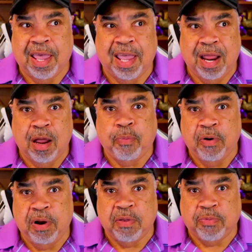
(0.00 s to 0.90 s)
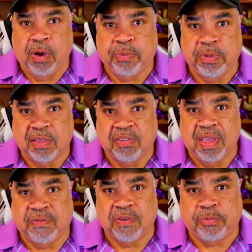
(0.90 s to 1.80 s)
An airport is probably the
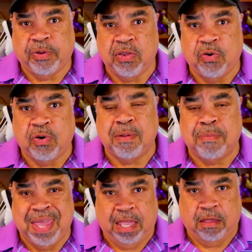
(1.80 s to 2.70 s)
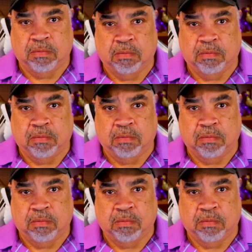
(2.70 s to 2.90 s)
safest place you could be.